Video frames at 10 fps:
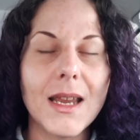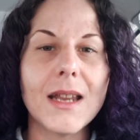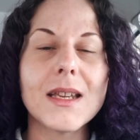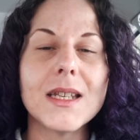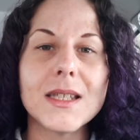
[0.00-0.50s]

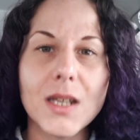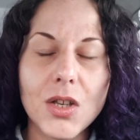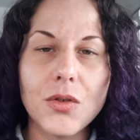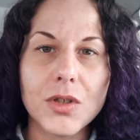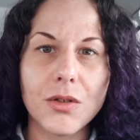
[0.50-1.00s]
and
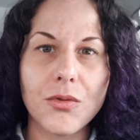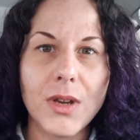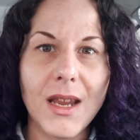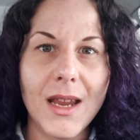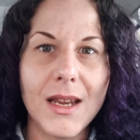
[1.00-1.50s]
continue to
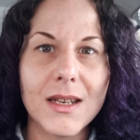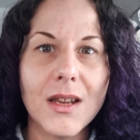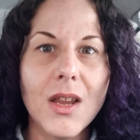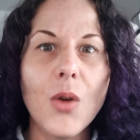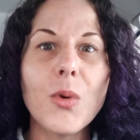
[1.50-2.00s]
create
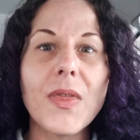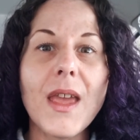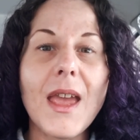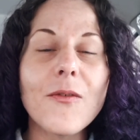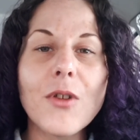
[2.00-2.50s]
with
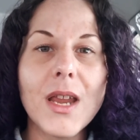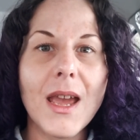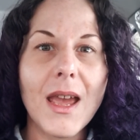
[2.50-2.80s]
every